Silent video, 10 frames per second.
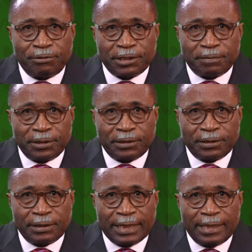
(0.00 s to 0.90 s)
Christmas
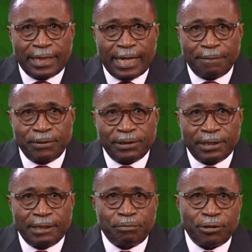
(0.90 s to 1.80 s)
and a happy
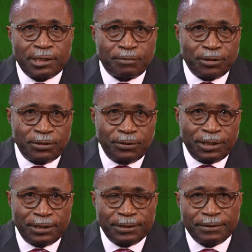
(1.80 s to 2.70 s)
and prosperous New
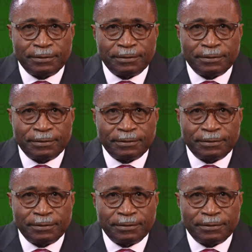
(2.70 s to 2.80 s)
Year.